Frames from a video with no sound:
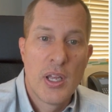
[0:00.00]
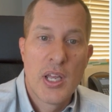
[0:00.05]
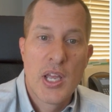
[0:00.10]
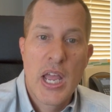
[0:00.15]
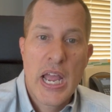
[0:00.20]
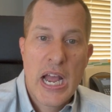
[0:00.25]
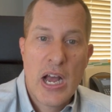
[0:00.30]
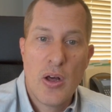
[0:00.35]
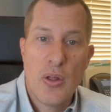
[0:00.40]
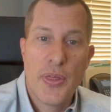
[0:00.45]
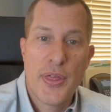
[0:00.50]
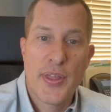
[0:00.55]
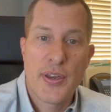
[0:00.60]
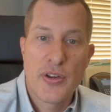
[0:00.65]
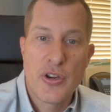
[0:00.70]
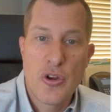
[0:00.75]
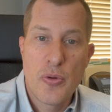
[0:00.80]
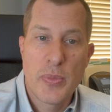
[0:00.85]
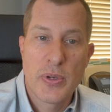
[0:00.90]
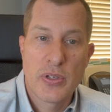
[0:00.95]
Health and
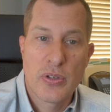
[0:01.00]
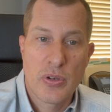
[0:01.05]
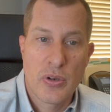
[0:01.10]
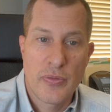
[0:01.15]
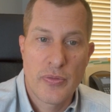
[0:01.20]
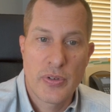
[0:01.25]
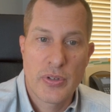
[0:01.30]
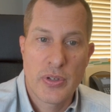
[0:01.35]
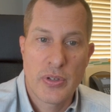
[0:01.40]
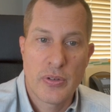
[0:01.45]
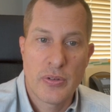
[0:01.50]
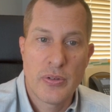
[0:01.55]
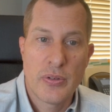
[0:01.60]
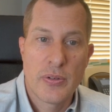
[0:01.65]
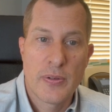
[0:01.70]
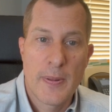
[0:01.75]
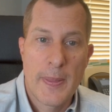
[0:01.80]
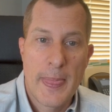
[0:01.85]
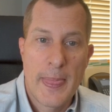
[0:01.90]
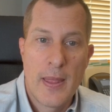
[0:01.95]
Human
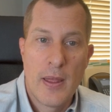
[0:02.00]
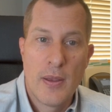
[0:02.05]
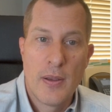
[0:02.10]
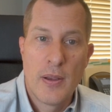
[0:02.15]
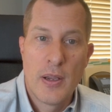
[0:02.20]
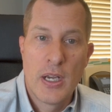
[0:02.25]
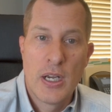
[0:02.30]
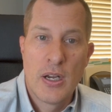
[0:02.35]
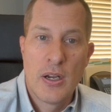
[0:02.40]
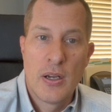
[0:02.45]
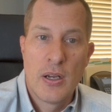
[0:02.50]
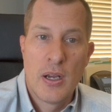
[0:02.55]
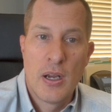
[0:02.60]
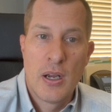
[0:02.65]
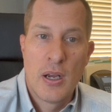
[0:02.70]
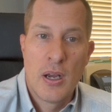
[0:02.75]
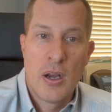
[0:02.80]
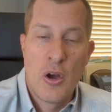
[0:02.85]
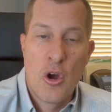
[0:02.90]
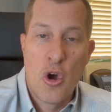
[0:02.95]
Services,
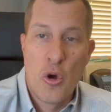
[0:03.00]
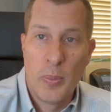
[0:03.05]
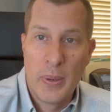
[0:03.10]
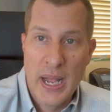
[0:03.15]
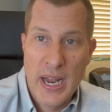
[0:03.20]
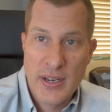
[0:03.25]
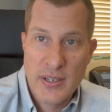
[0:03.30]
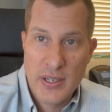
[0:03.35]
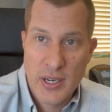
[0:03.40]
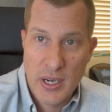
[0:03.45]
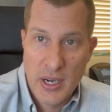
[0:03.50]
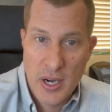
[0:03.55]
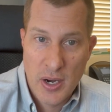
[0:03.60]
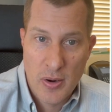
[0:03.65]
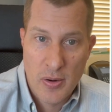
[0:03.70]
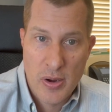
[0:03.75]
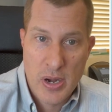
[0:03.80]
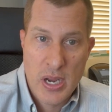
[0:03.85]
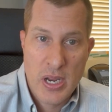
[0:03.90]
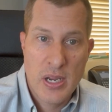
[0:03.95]
Homeland
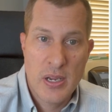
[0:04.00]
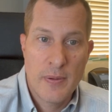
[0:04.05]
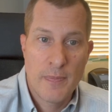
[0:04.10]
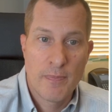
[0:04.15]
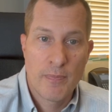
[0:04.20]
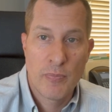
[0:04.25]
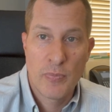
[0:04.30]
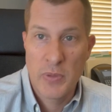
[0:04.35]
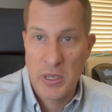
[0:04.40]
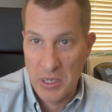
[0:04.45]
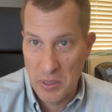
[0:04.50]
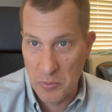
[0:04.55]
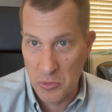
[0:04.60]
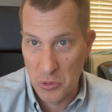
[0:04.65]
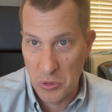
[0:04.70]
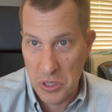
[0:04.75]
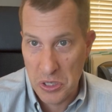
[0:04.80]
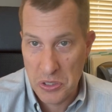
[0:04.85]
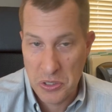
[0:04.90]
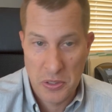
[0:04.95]
Security,
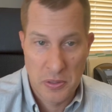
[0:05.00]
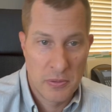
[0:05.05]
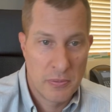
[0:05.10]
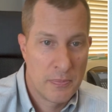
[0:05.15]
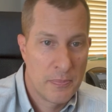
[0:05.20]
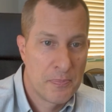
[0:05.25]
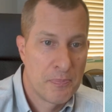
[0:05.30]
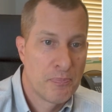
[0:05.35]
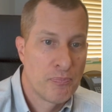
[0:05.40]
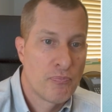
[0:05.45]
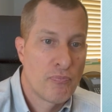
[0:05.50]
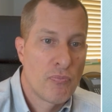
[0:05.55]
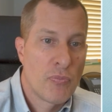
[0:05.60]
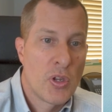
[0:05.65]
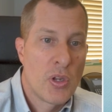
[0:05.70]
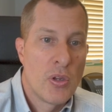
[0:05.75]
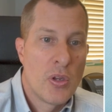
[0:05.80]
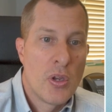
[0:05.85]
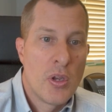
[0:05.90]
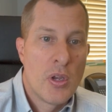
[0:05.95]
Immigration,
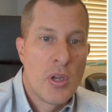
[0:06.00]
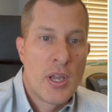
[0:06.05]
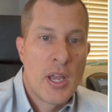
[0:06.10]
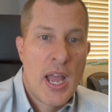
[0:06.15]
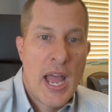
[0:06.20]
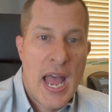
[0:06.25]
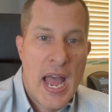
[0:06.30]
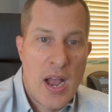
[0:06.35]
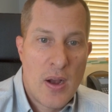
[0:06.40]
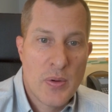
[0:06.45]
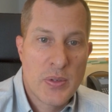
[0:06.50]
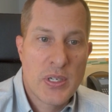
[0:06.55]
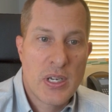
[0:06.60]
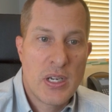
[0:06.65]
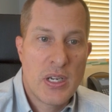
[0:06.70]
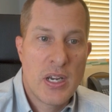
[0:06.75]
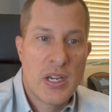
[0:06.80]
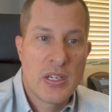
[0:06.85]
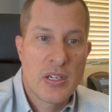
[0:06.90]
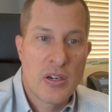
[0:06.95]

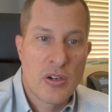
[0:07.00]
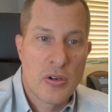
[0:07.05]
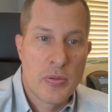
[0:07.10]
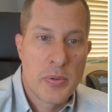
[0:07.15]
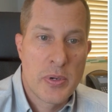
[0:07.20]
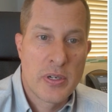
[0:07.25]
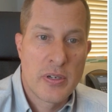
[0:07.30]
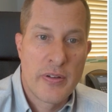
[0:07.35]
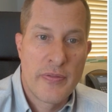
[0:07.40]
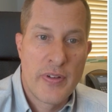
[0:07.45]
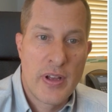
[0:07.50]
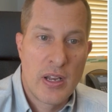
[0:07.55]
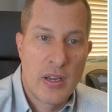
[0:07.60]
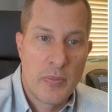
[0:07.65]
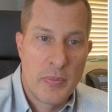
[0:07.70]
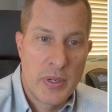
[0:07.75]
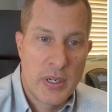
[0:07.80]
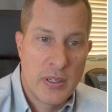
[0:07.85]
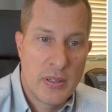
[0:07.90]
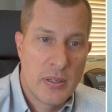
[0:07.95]
Housing and Urban
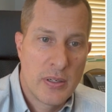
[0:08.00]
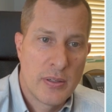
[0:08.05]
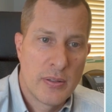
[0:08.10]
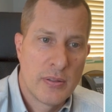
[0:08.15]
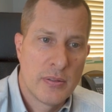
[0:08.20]
Development,